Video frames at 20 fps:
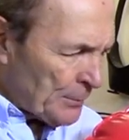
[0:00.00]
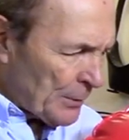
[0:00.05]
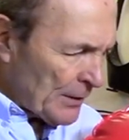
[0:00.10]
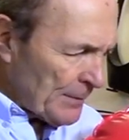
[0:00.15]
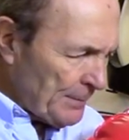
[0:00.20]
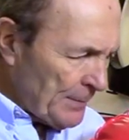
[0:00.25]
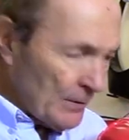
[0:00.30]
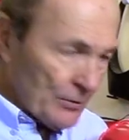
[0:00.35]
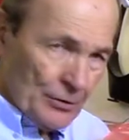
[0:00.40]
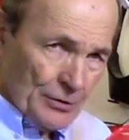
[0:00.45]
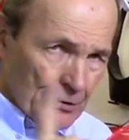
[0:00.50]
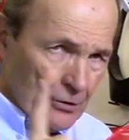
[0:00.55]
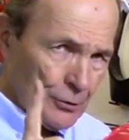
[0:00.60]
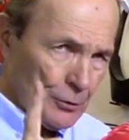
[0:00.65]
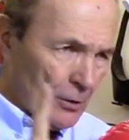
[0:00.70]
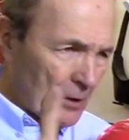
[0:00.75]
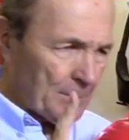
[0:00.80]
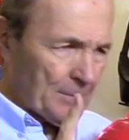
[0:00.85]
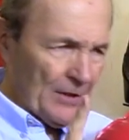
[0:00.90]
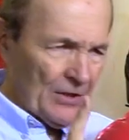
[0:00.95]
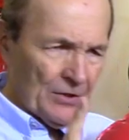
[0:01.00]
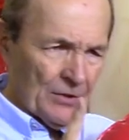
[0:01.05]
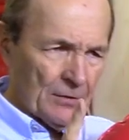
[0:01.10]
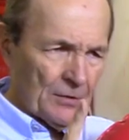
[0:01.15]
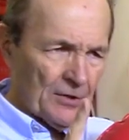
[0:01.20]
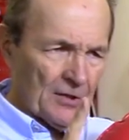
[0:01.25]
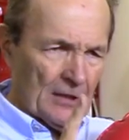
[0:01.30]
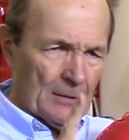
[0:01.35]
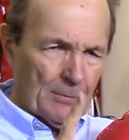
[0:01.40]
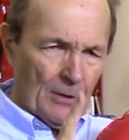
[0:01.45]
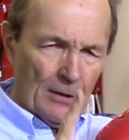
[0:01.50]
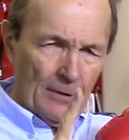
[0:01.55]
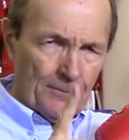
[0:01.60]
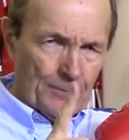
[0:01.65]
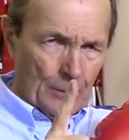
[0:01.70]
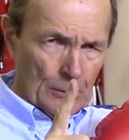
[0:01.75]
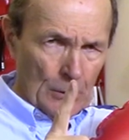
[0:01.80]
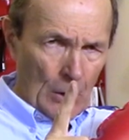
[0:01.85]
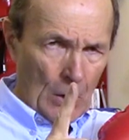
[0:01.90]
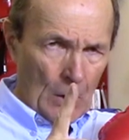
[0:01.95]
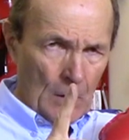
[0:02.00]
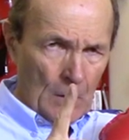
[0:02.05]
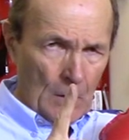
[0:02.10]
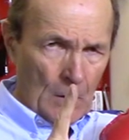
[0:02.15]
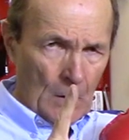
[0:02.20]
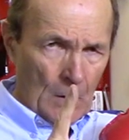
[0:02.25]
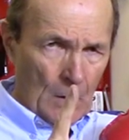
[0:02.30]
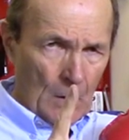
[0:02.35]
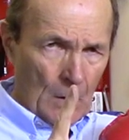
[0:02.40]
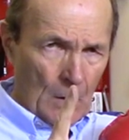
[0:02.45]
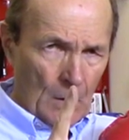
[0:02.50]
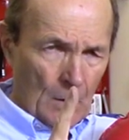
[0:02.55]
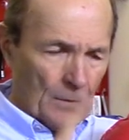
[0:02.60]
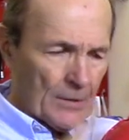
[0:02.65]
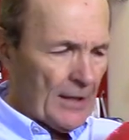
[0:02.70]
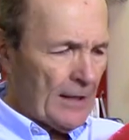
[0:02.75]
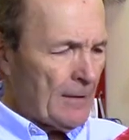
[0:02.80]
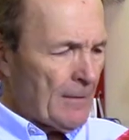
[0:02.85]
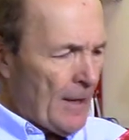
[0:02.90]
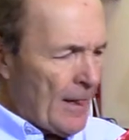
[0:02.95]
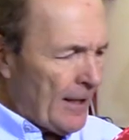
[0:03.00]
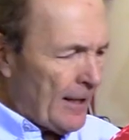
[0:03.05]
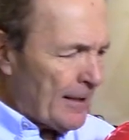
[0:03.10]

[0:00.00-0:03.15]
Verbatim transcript: Put a, just a short piece, just get about a foot long, okay?